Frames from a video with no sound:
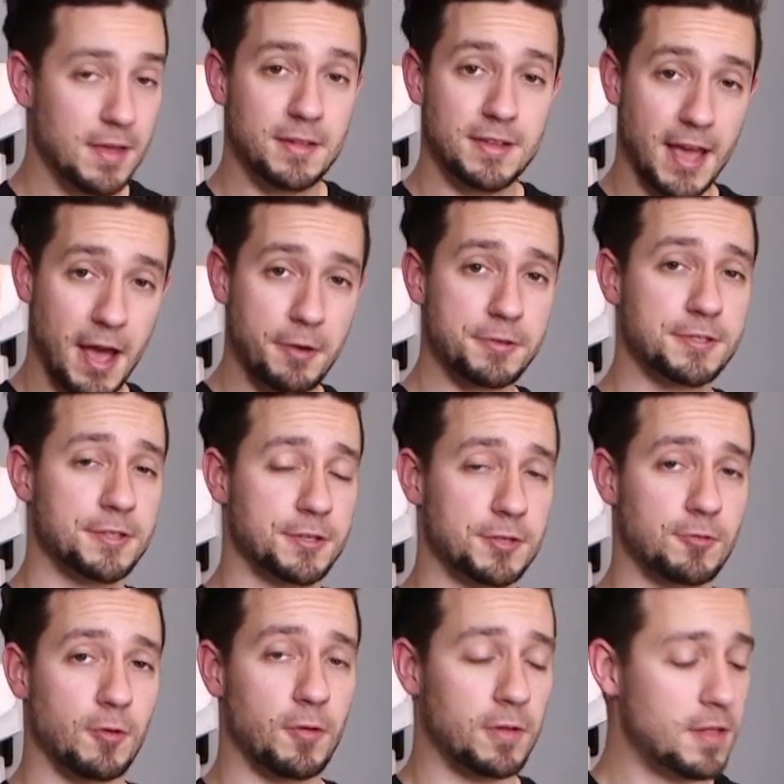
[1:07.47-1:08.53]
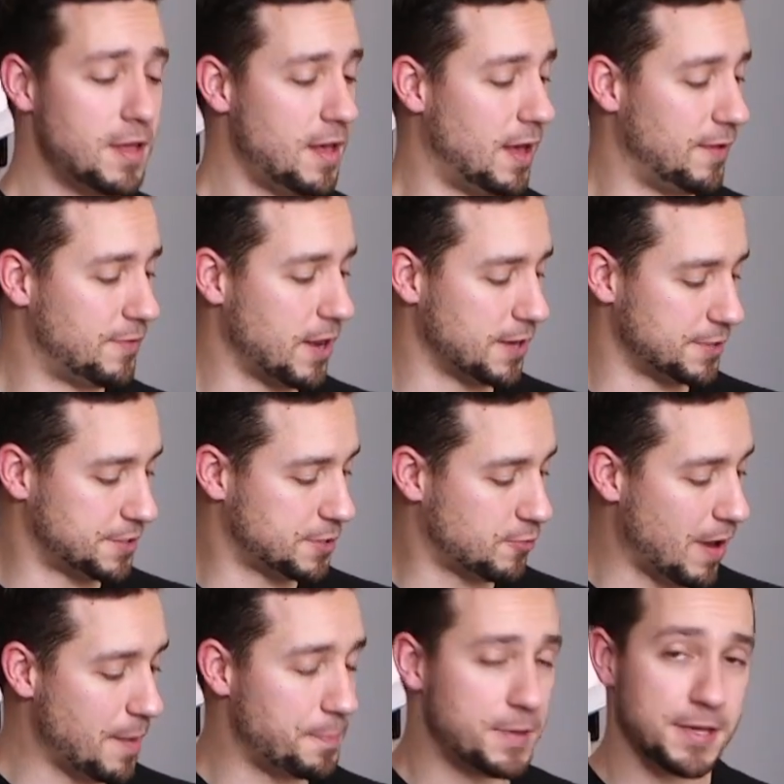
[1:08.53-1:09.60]
To house the scroll, I've got a
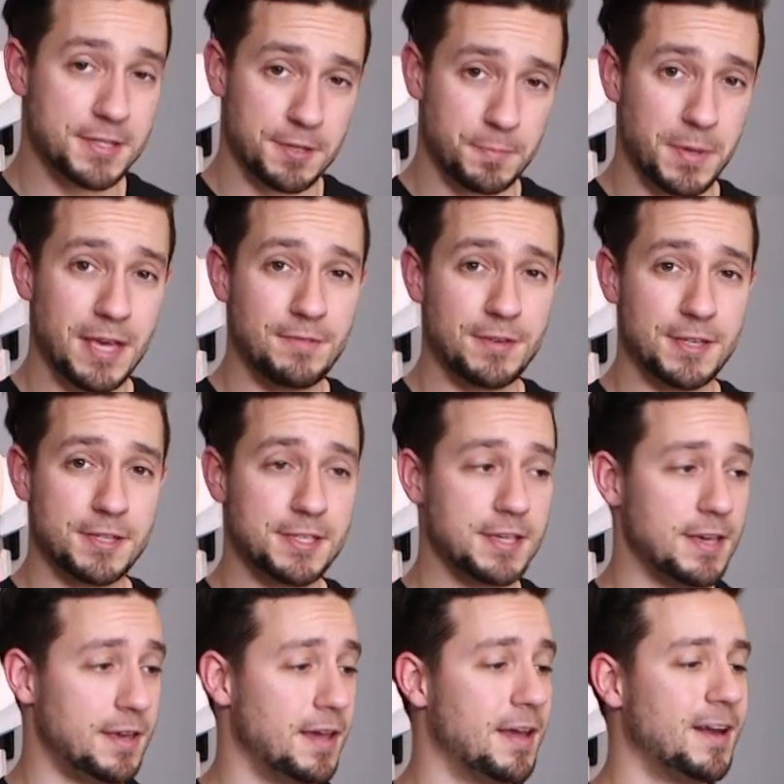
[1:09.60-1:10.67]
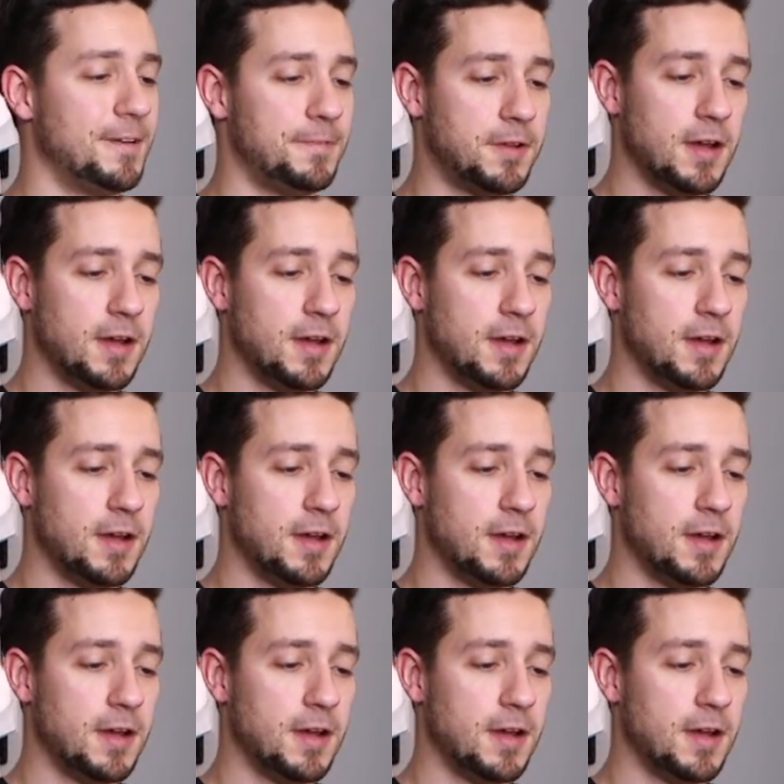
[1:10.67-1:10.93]
scrap piece of PVC, and I've